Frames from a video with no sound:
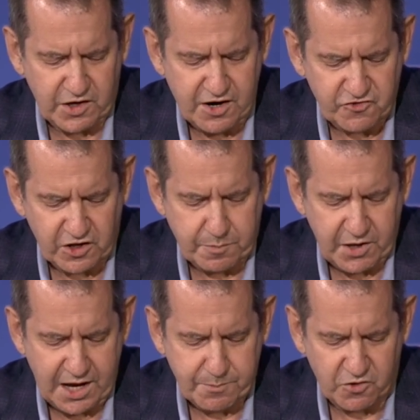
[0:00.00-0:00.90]
each of the
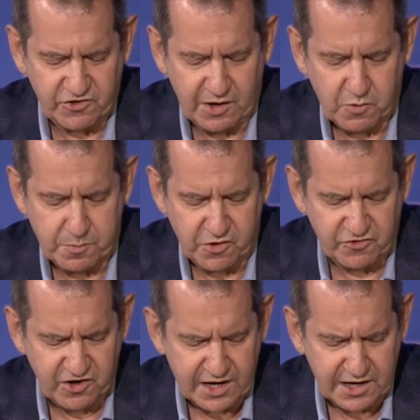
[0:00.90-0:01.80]
papers that were
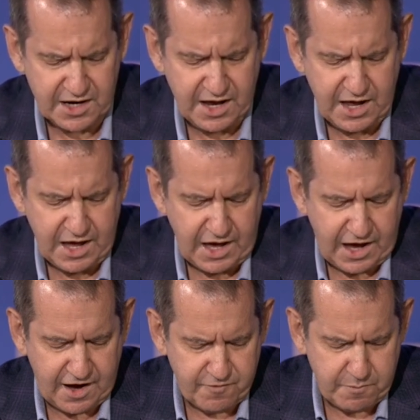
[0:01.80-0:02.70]
presented
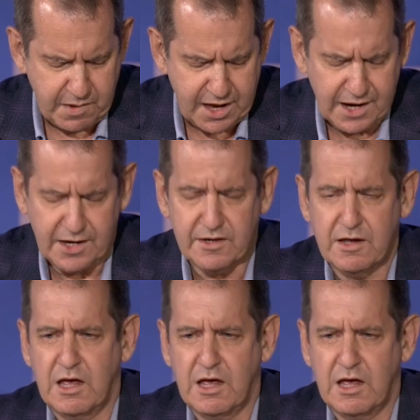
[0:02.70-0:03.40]
have made.